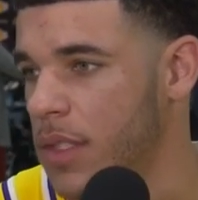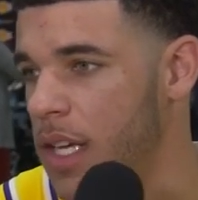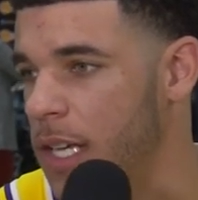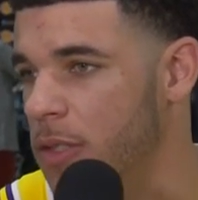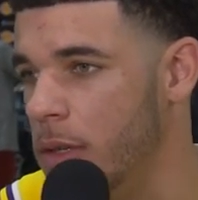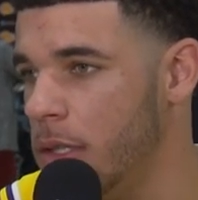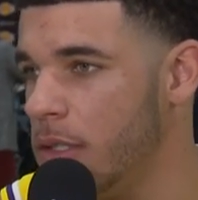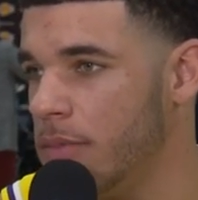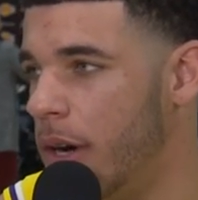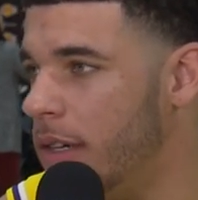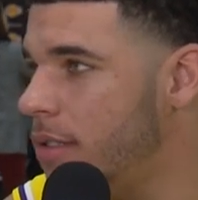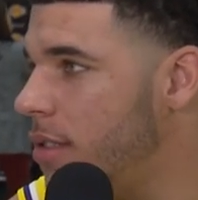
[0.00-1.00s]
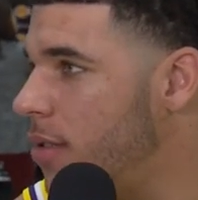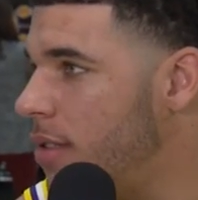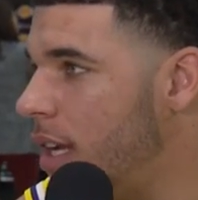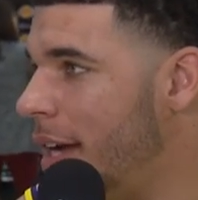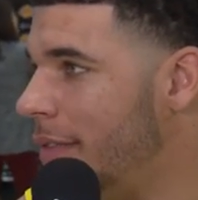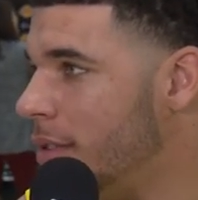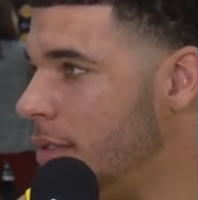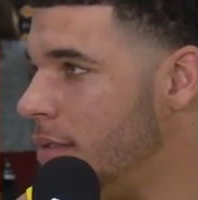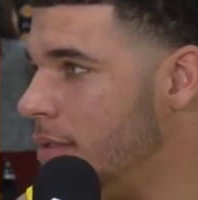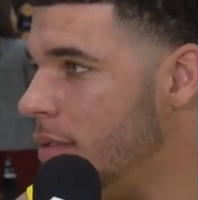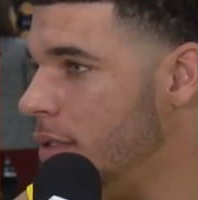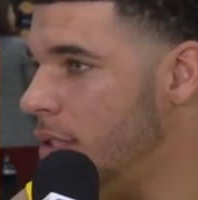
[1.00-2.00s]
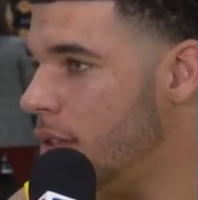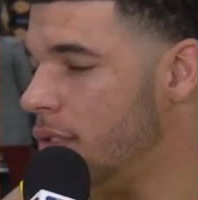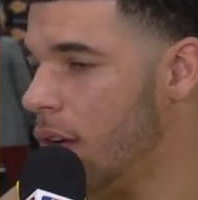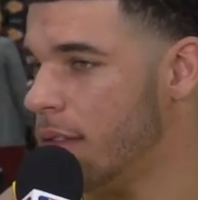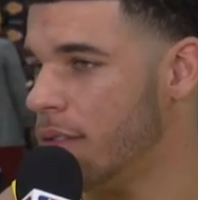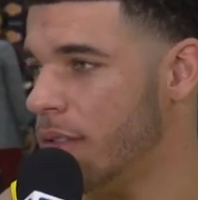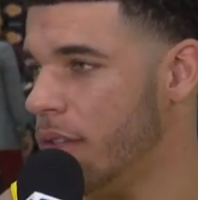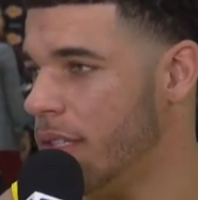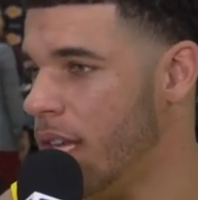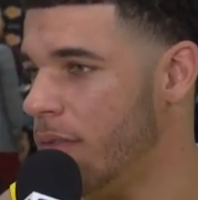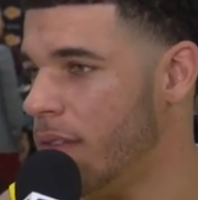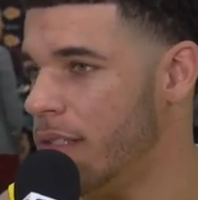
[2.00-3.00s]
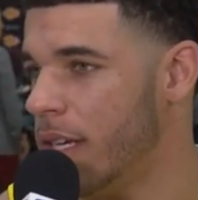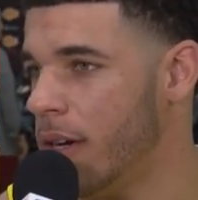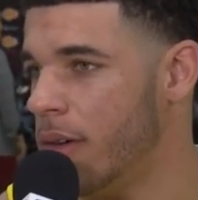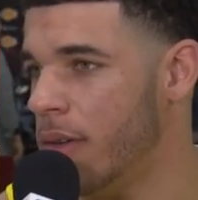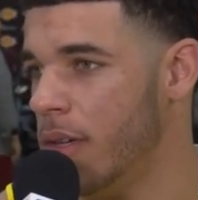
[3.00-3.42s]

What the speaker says: Yeah, he's one of the smartest dudes I ever, you know, talked to. You can definitely tell.